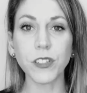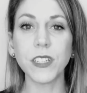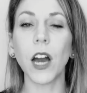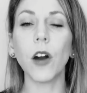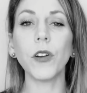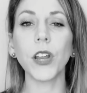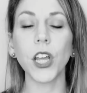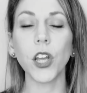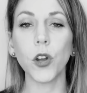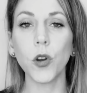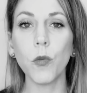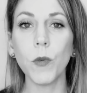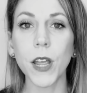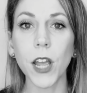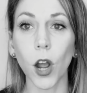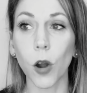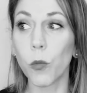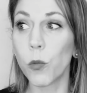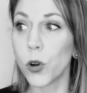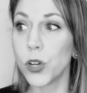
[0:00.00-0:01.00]
doubting who we
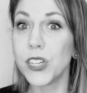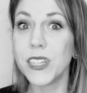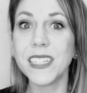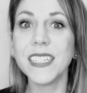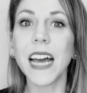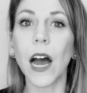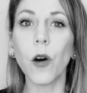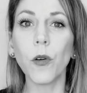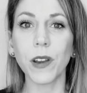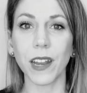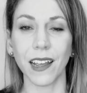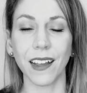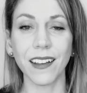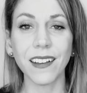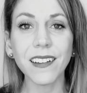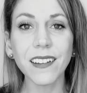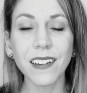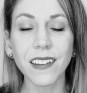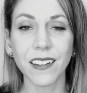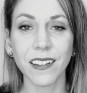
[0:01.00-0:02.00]
are. We're
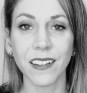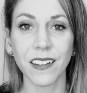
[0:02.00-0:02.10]
doubting